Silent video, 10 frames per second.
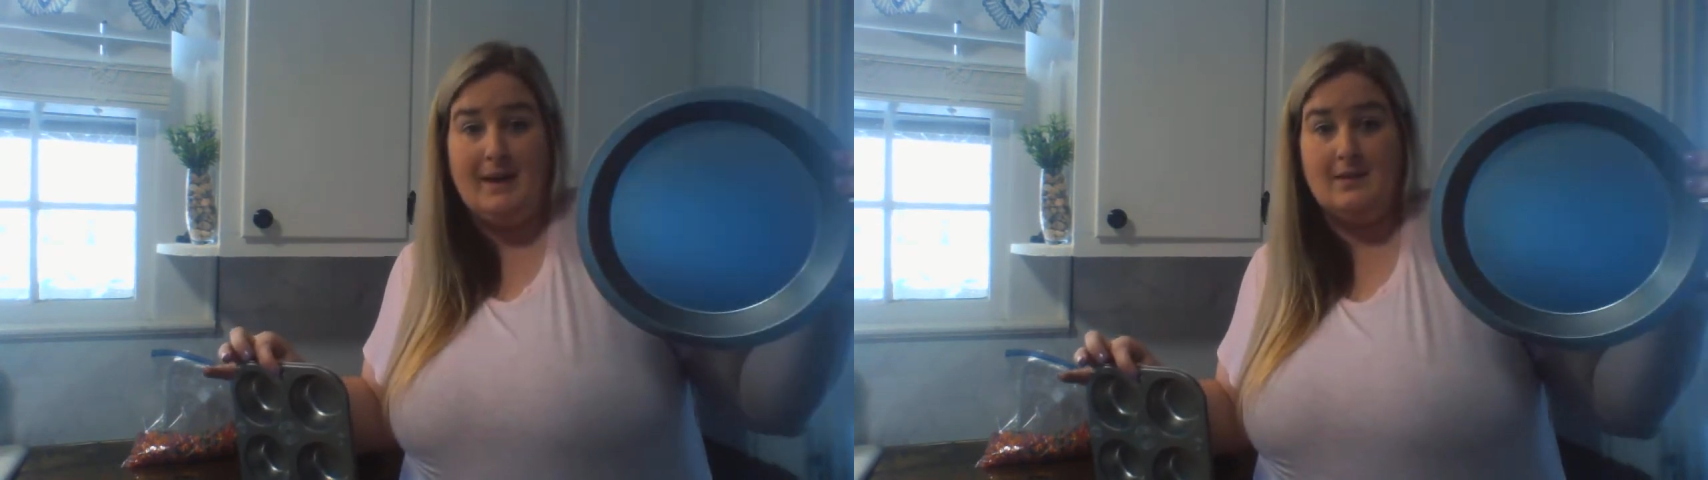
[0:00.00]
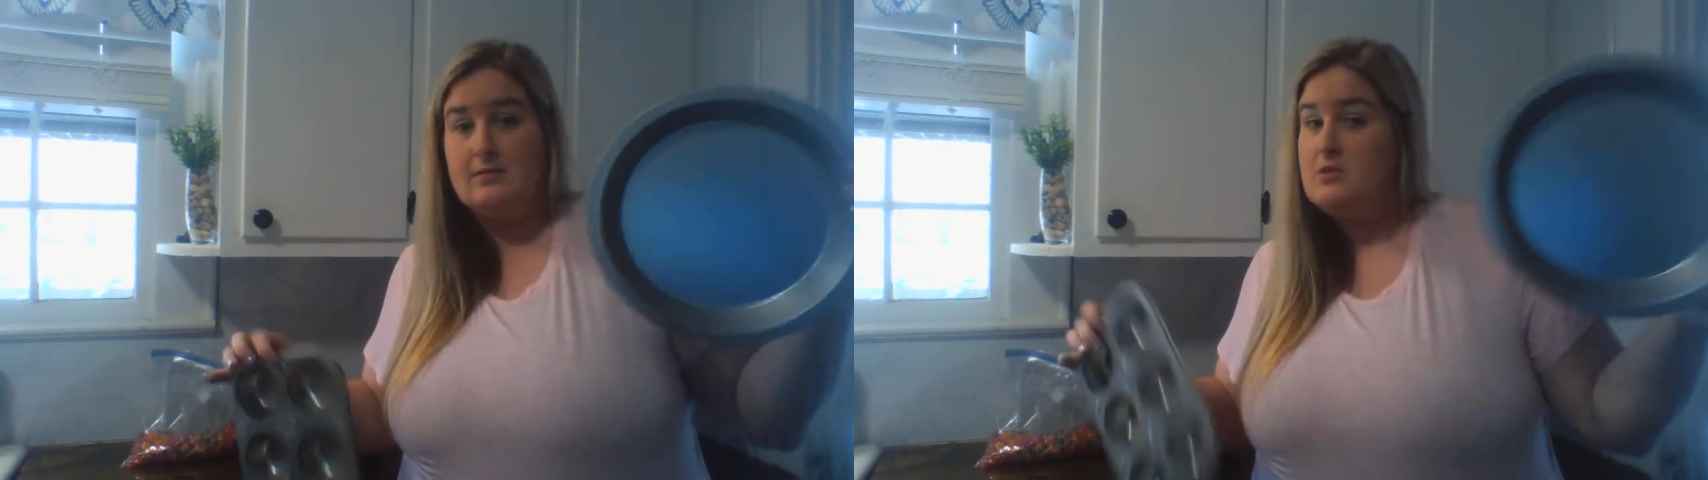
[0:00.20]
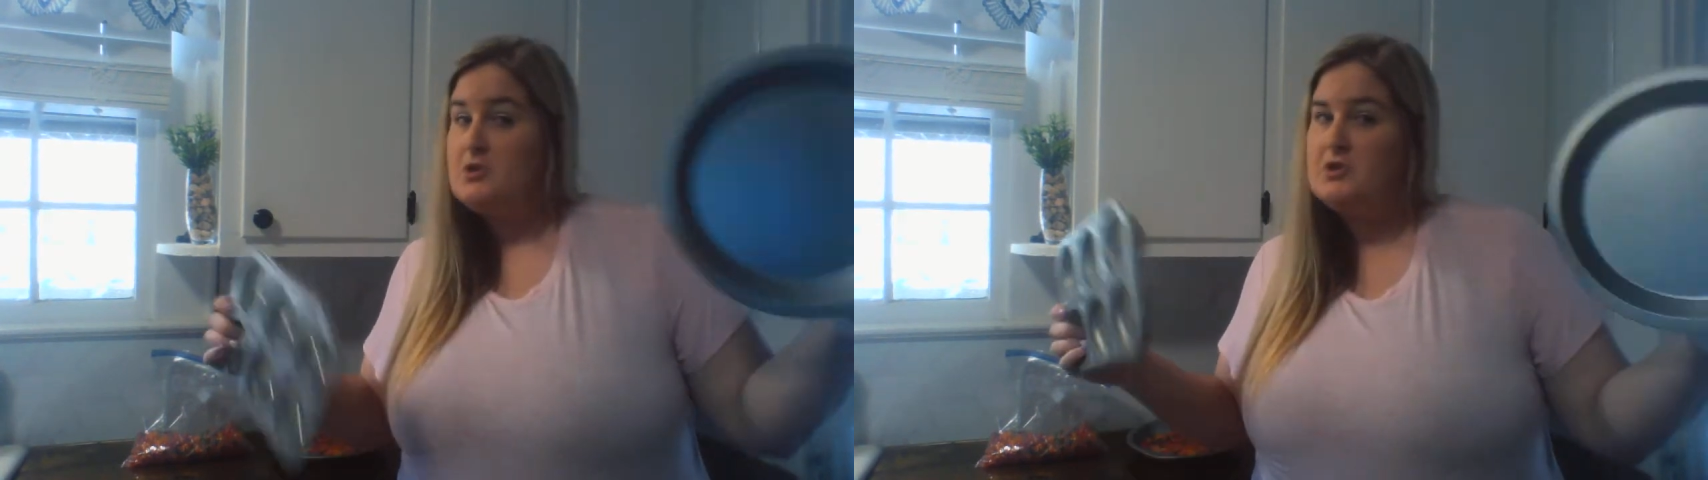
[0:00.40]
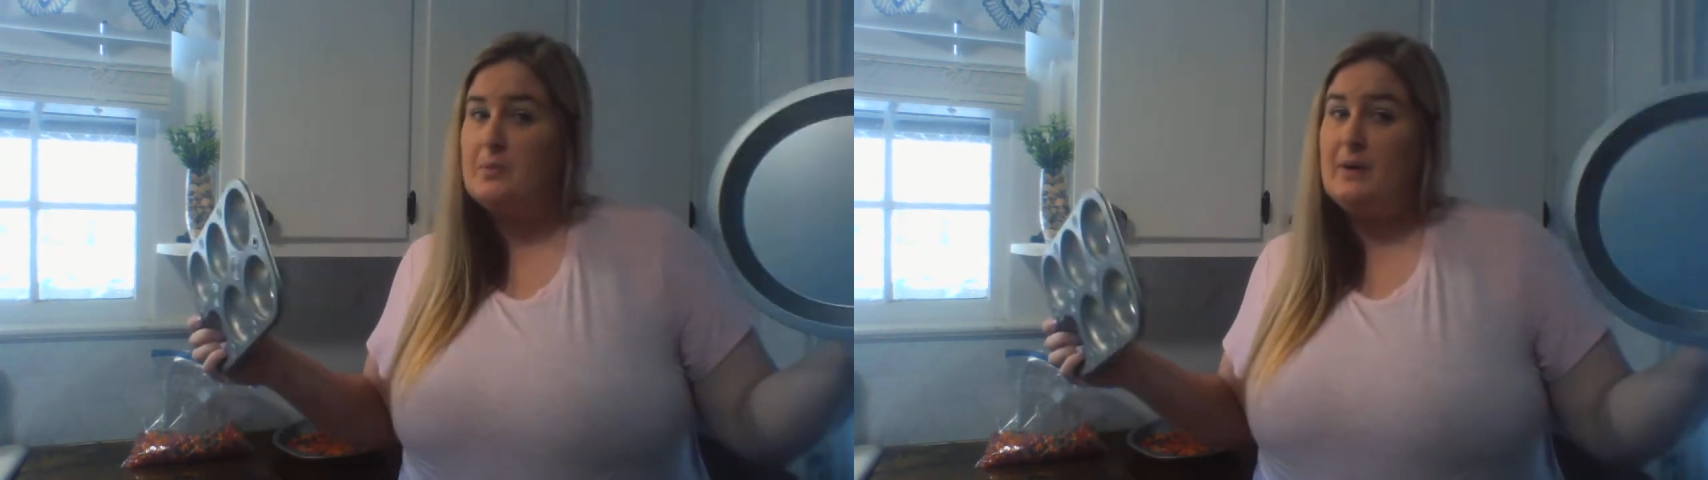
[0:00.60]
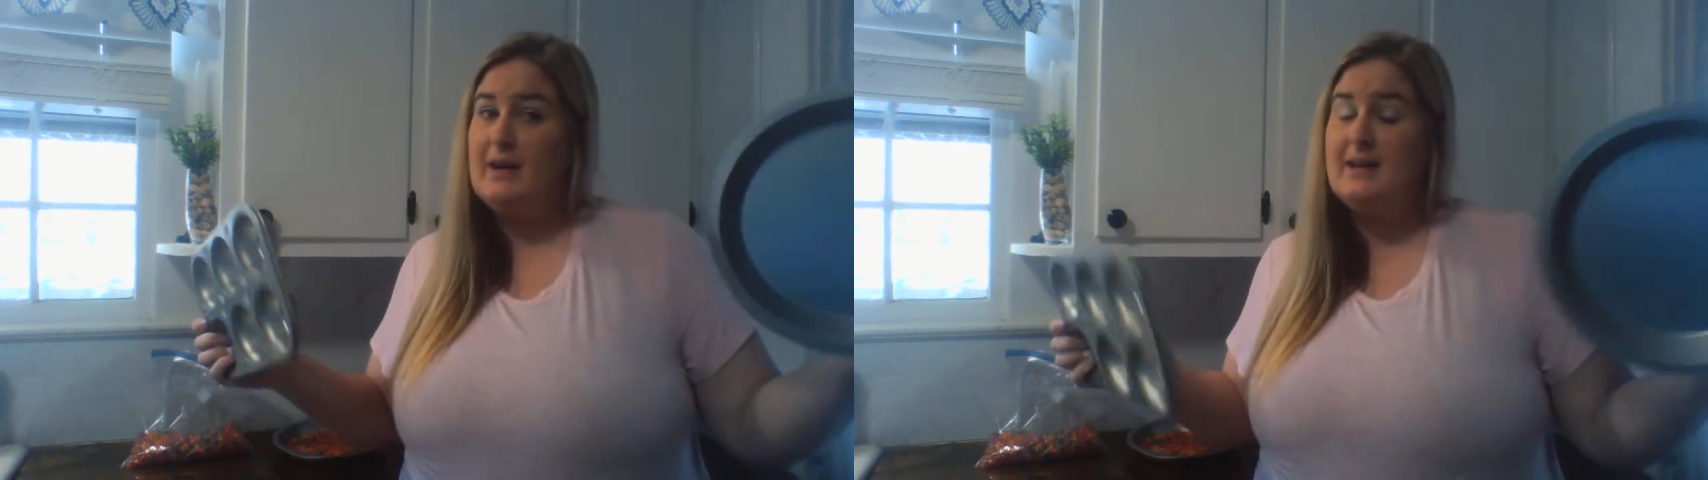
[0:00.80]
pan.
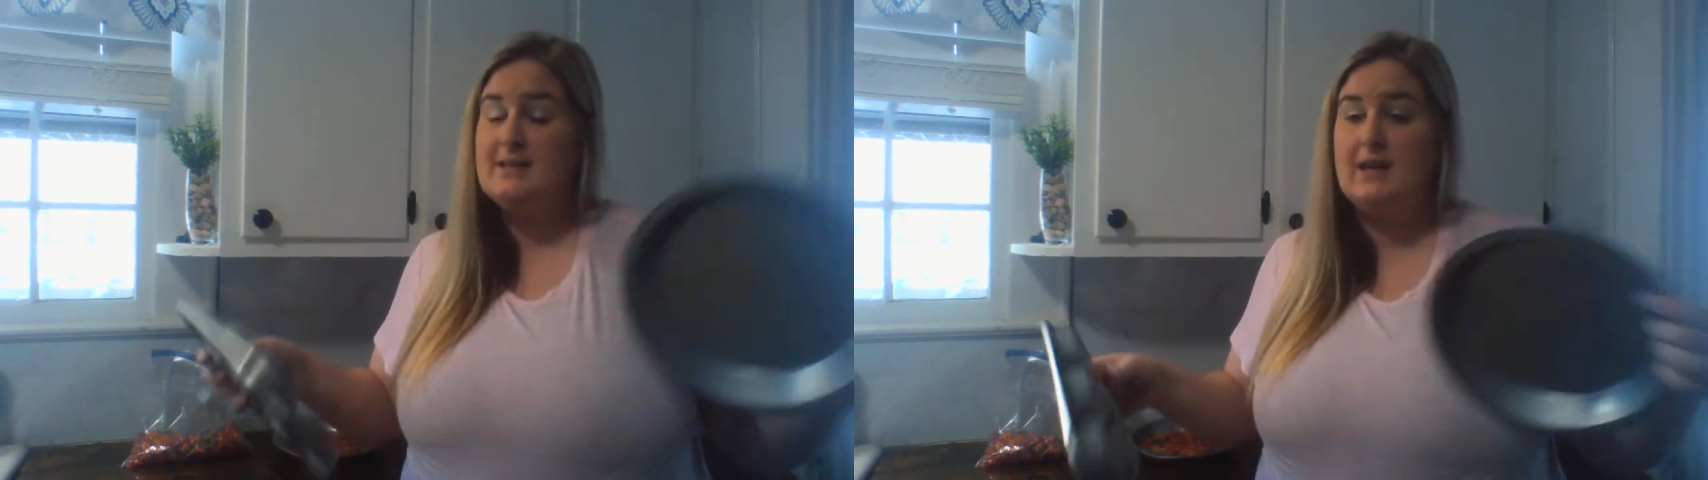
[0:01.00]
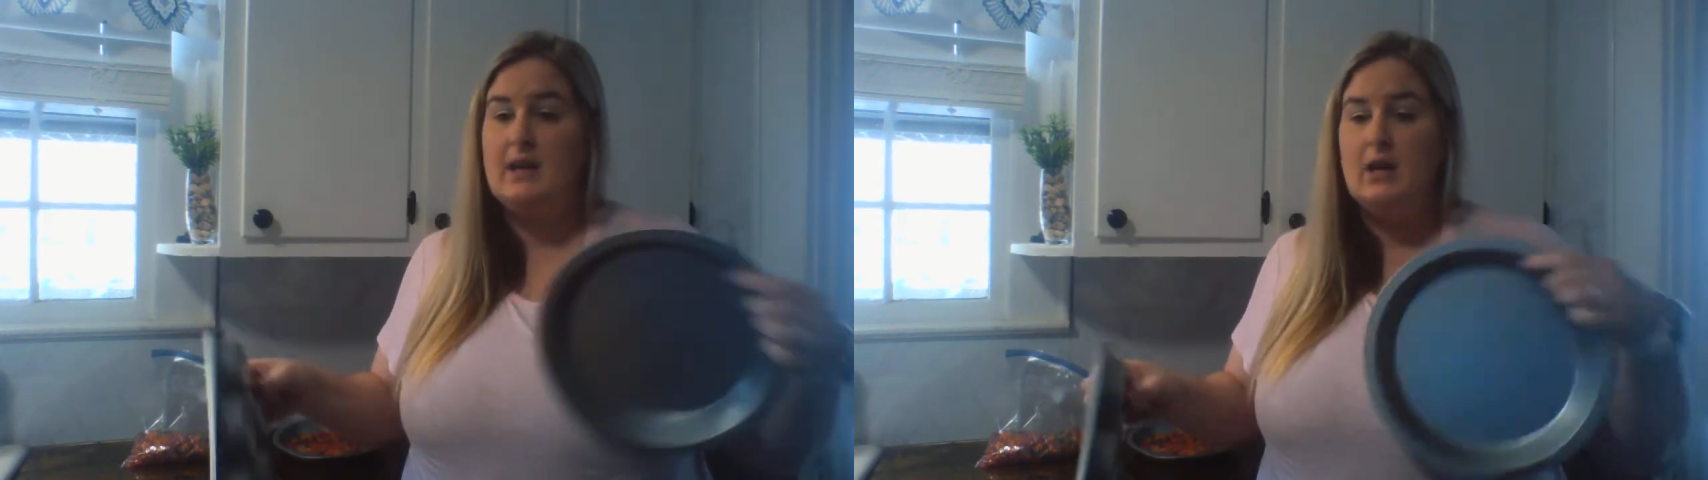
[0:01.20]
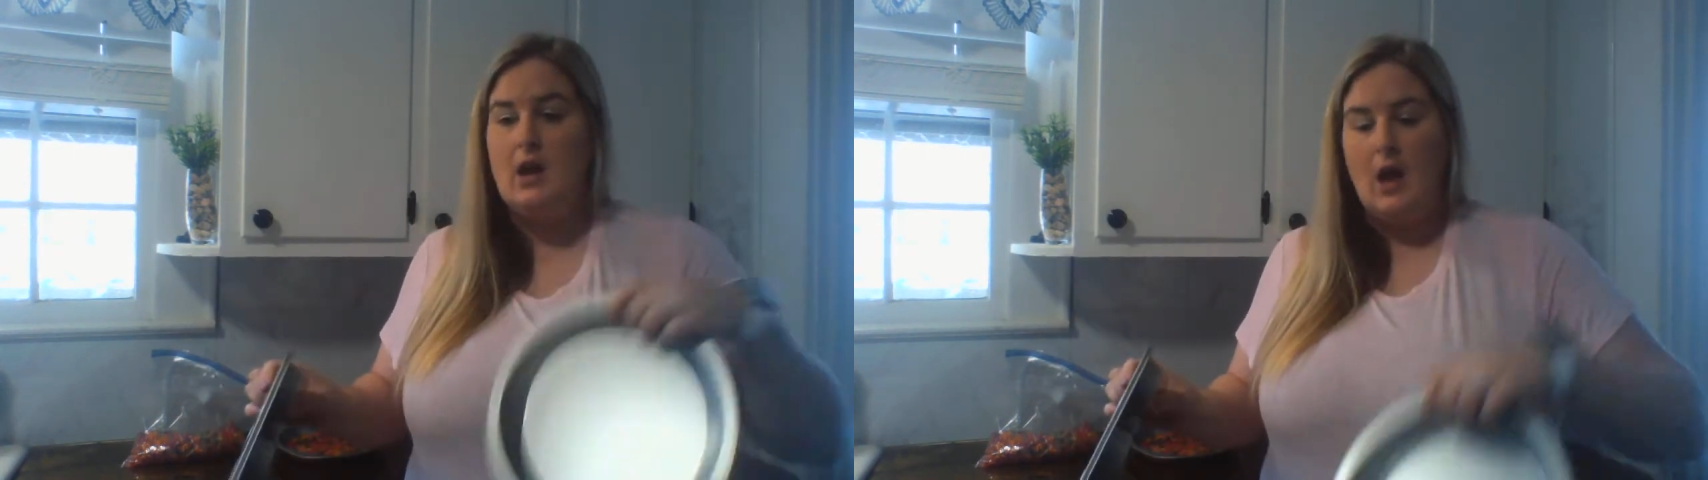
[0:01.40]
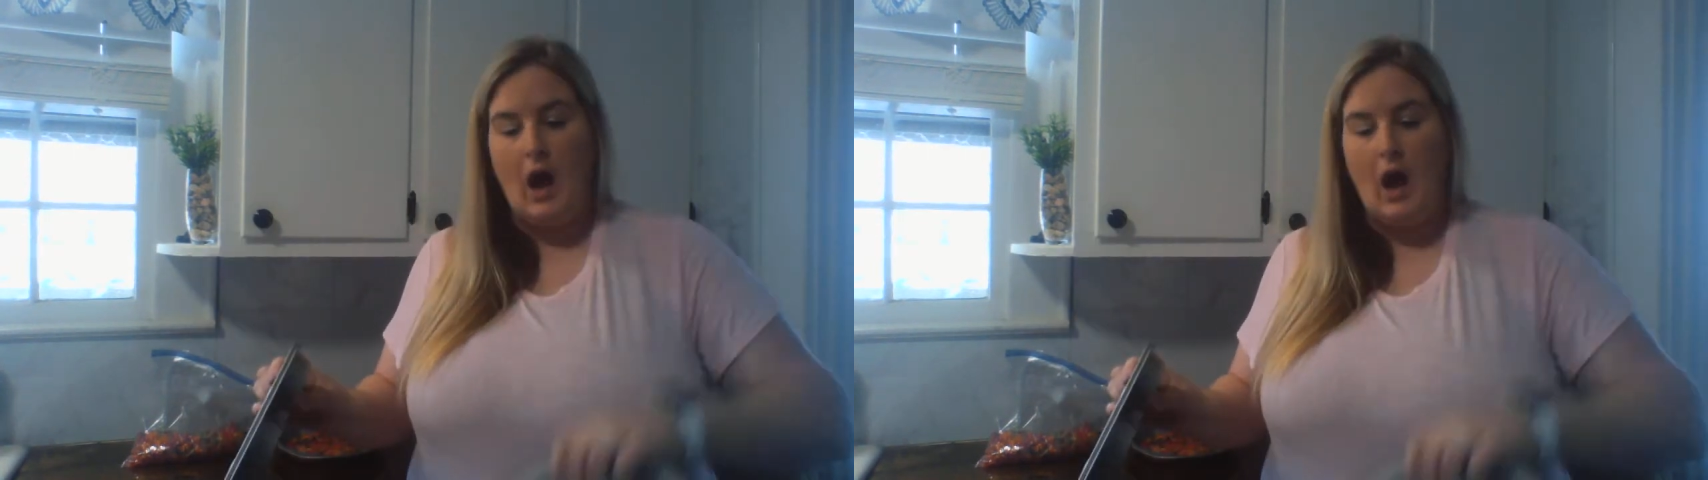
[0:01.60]
Super easy.